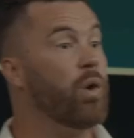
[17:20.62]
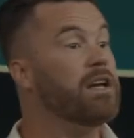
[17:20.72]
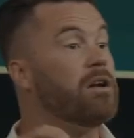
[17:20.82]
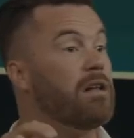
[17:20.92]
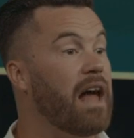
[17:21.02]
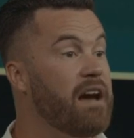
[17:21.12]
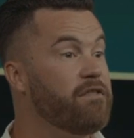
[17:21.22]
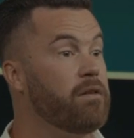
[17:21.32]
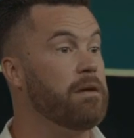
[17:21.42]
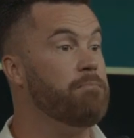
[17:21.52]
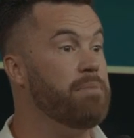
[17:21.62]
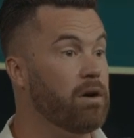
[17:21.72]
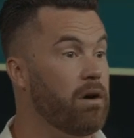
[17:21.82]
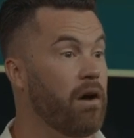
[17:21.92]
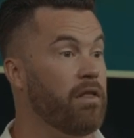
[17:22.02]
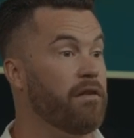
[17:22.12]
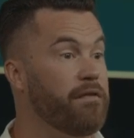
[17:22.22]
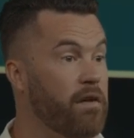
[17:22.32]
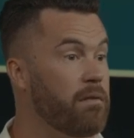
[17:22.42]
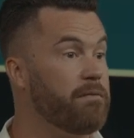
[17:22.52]
you want your life to be built on the
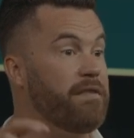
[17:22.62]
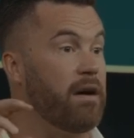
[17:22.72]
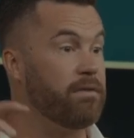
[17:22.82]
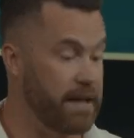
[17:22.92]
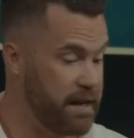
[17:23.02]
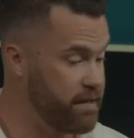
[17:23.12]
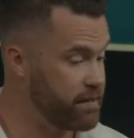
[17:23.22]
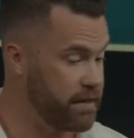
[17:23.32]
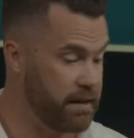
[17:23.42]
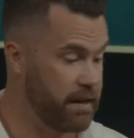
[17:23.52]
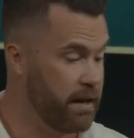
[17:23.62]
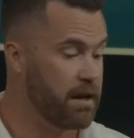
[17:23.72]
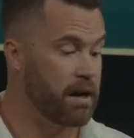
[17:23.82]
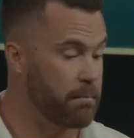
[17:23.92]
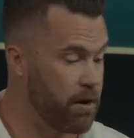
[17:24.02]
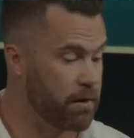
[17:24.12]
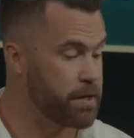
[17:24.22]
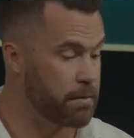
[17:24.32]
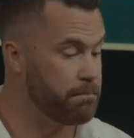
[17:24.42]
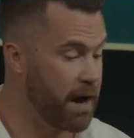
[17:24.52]
firm foundation, come on,
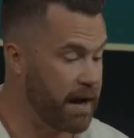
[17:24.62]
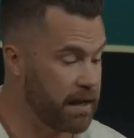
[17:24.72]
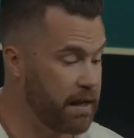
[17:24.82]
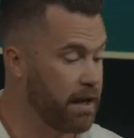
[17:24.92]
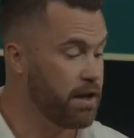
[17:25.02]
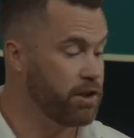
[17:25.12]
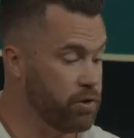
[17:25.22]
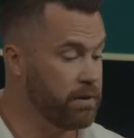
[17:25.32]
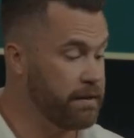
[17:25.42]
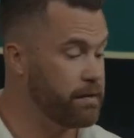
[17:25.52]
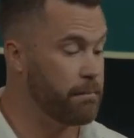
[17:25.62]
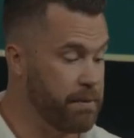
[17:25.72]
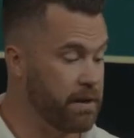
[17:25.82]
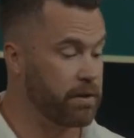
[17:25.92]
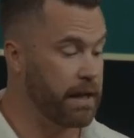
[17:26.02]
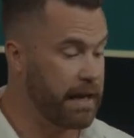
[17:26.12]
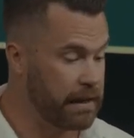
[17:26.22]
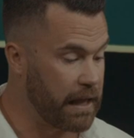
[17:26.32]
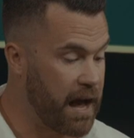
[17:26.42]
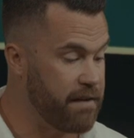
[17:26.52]
somebody, you need to build a
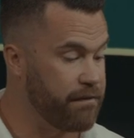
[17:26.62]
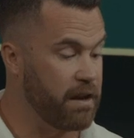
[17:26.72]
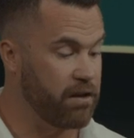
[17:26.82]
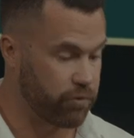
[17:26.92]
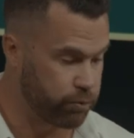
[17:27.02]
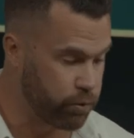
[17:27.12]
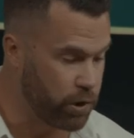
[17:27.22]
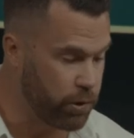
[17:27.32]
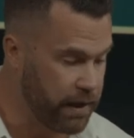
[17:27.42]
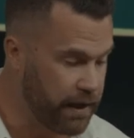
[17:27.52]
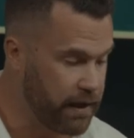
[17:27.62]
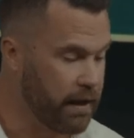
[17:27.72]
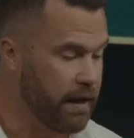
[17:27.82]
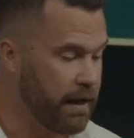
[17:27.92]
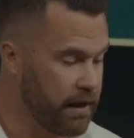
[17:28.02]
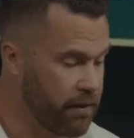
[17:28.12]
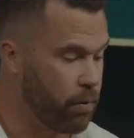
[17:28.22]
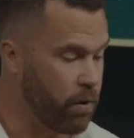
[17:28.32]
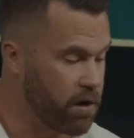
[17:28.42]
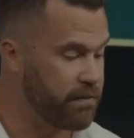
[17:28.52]
life that is rooted in
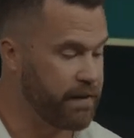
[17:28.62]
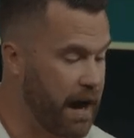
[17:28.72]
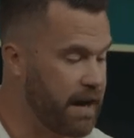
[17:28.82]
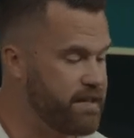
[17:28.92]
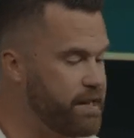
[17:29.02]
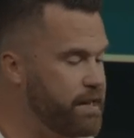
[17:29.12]
the Word of God.